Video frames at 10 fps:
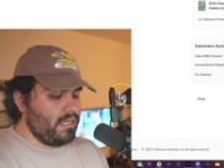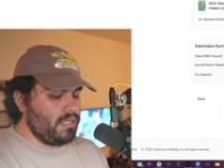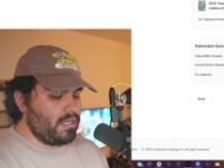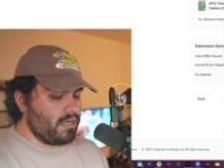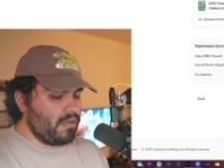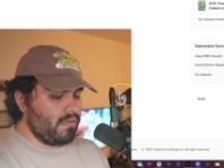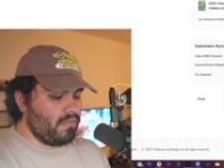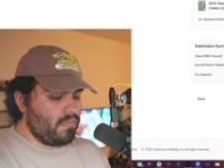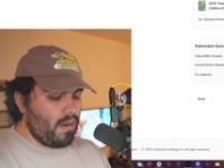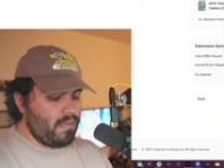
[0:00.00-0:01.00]
You're going to
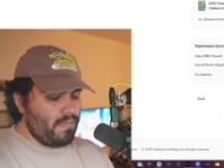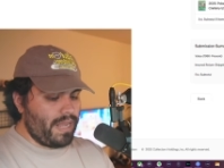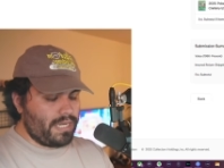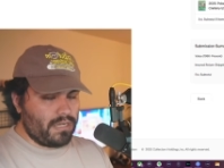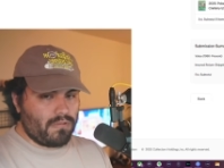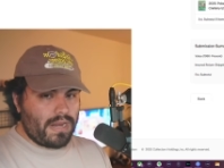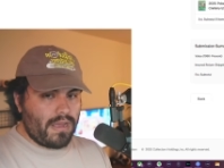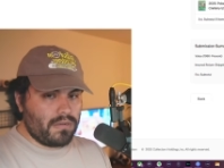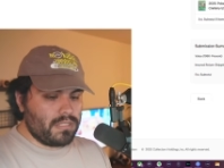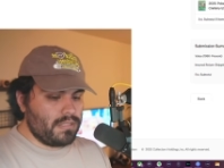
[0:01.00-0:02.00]
rubber band it
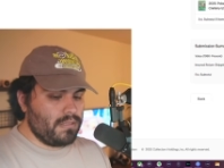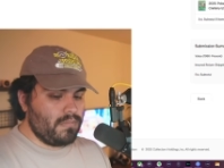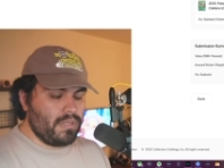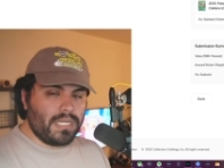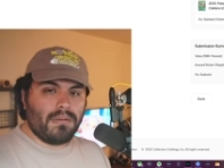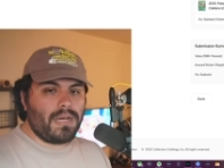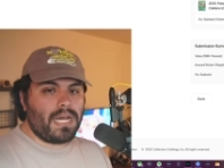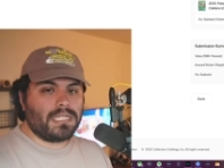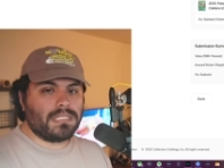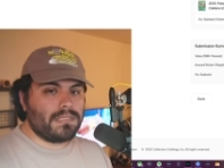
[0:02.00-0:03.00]
around, put it in a
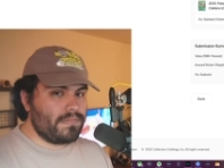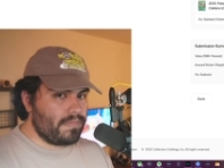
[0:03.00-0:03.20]
box,